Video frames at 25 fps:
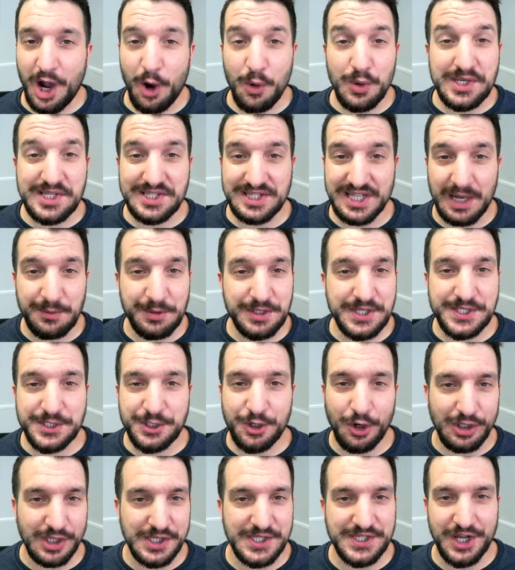how Islamic
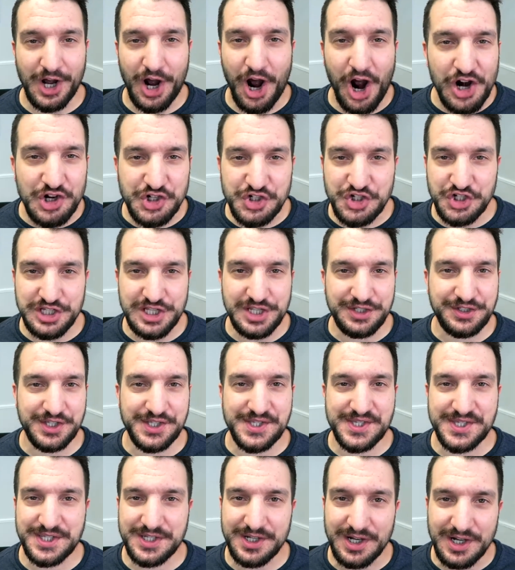scholars harshly
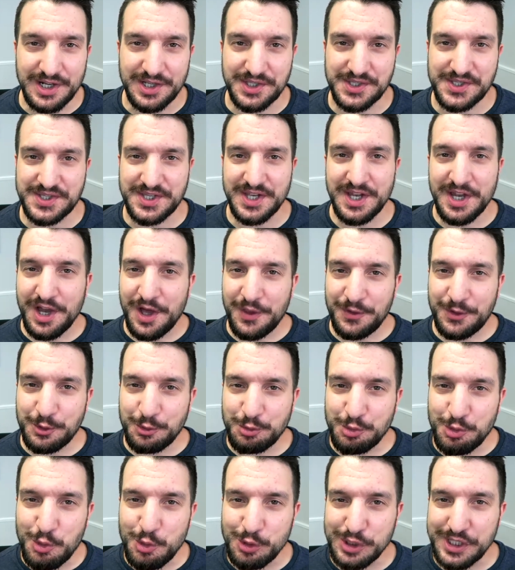discuss the
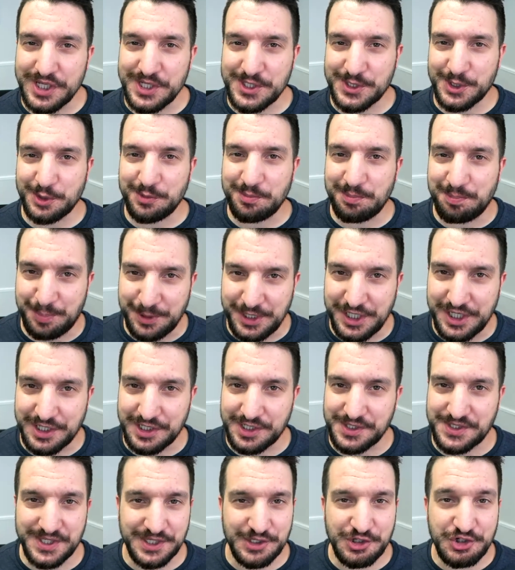rulings on
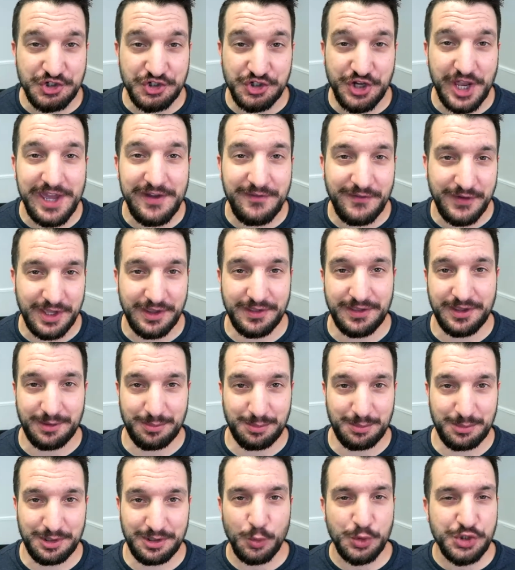beards and shaving
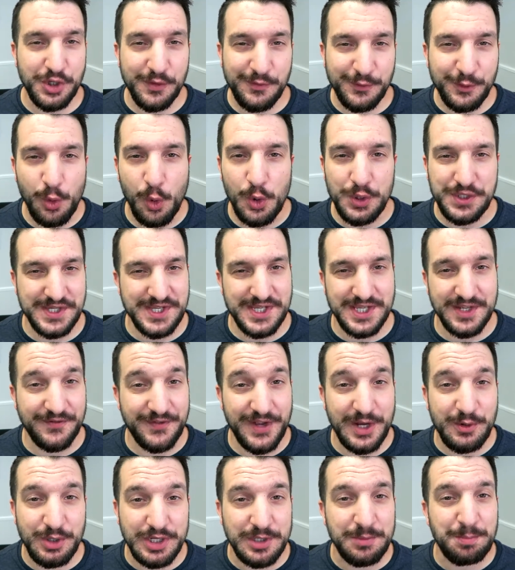them, which of course is a
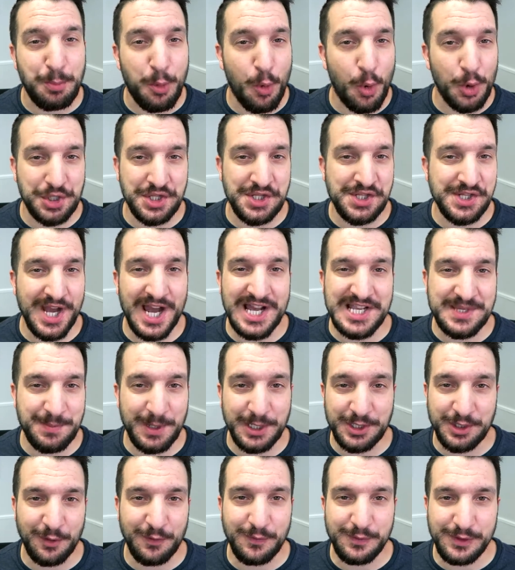very important
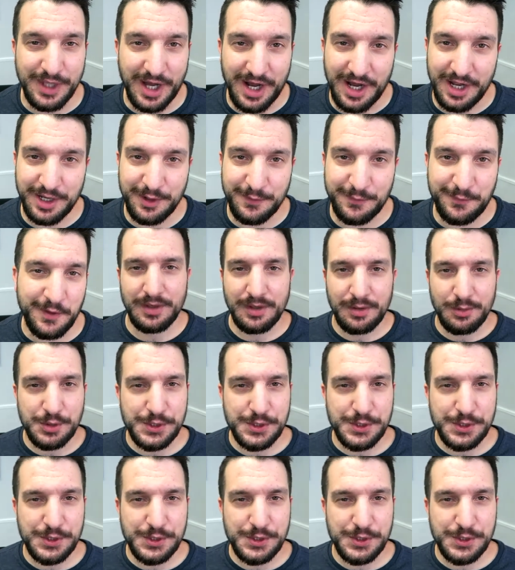aspect of life.